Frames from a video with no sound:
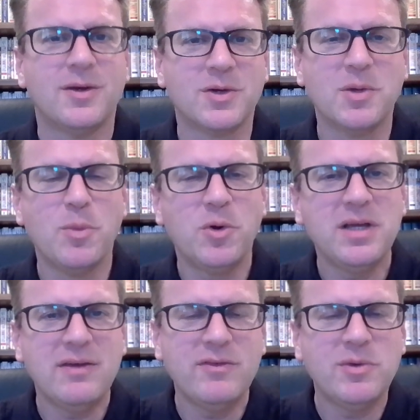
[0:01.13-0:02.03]
Well, good
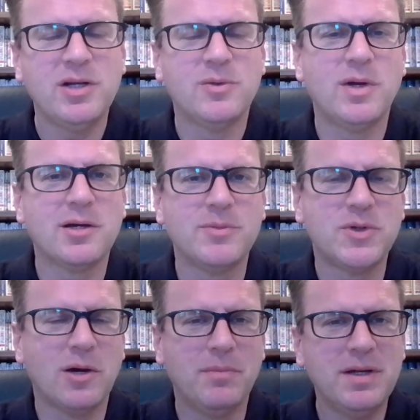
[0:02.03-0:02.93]
morning, everyone, and welcome
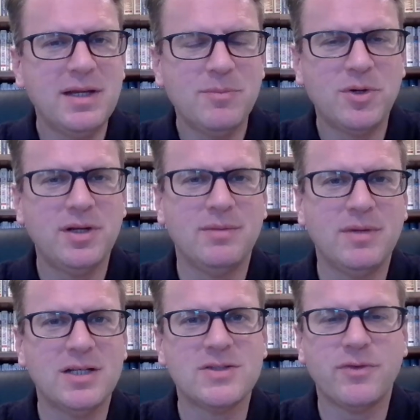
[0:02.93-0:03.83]
to our Monday morning
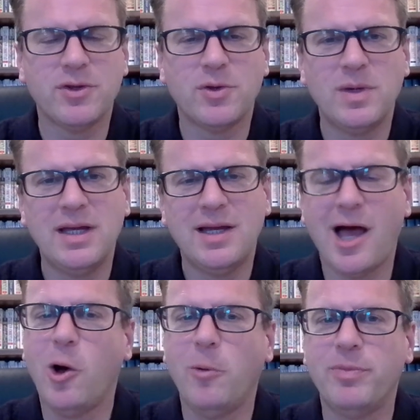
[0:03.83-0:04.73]
minutes for the week.
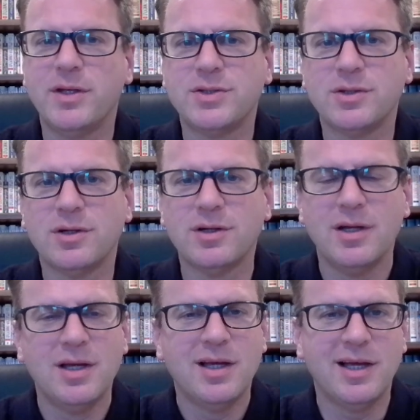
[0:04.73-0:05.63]
I hope that your
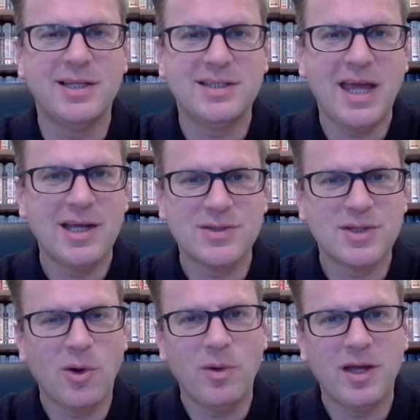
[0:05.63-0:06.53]
day is
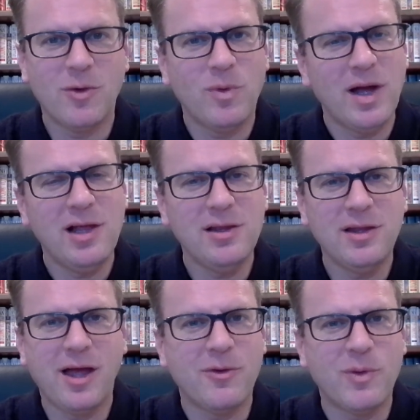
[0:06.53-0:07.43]
going
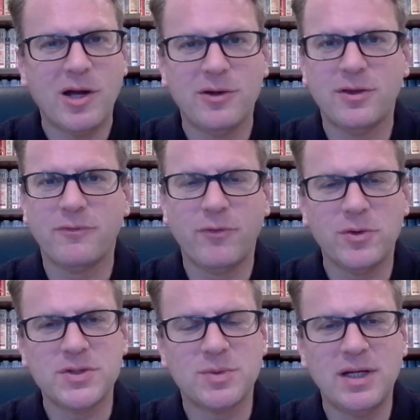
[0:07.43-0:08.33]
well. We are in the
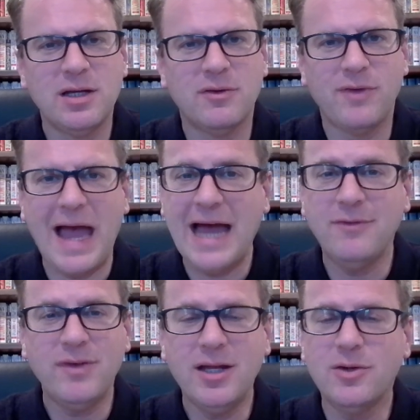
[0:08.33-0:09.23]
full swing of
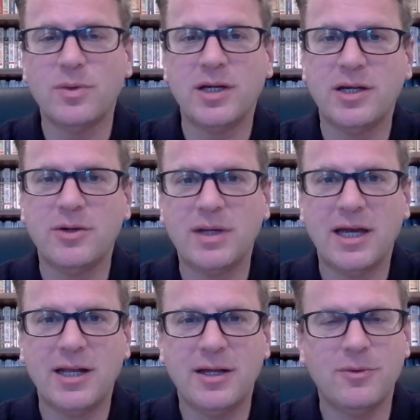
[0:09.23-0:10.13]
Advent. We
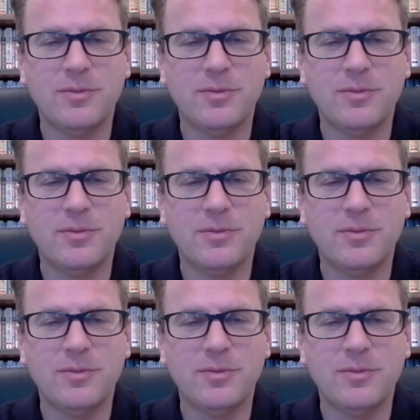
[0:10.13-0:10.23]
had